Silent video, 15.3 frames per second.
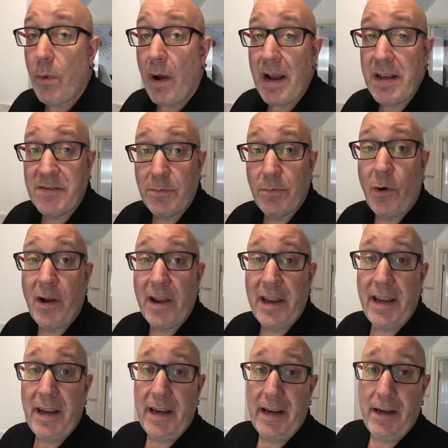ways from what I
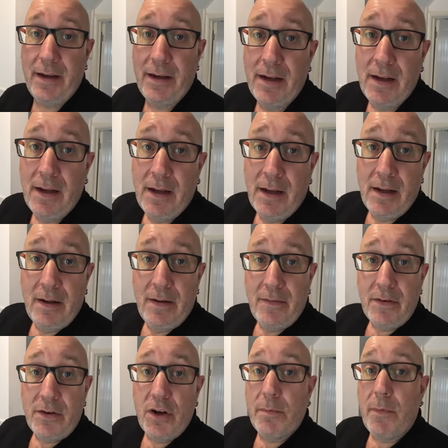hear
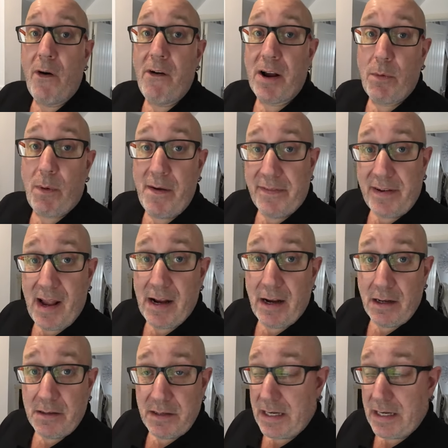your microwave can go into